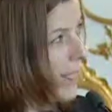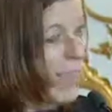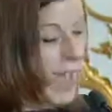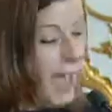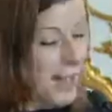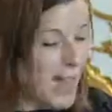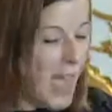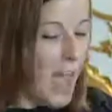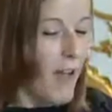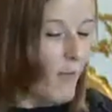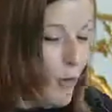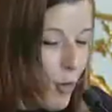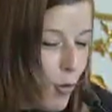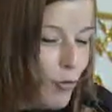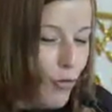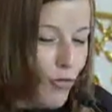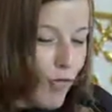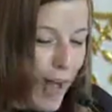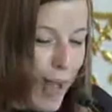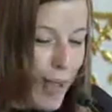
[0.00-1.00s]
and have
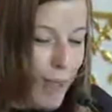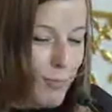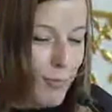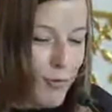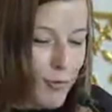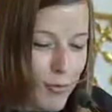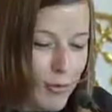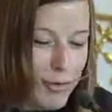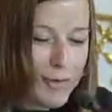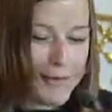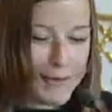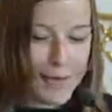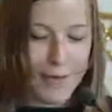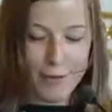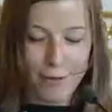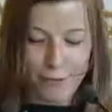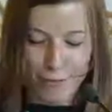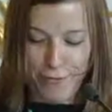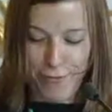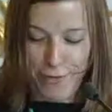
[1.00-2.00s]
long time to
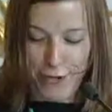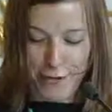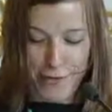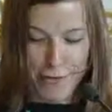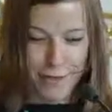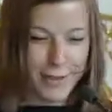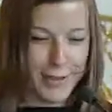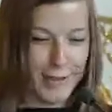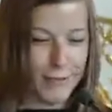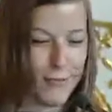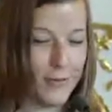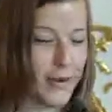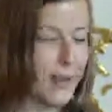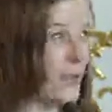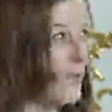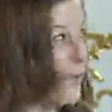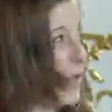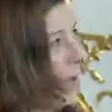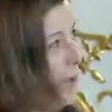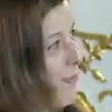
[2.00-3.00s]
design new fragrances where
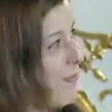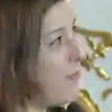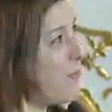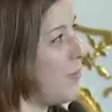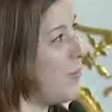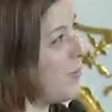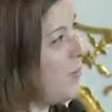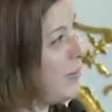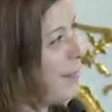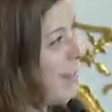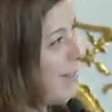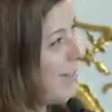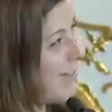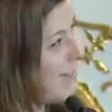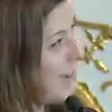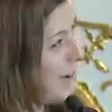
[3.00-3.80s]
you have maybe less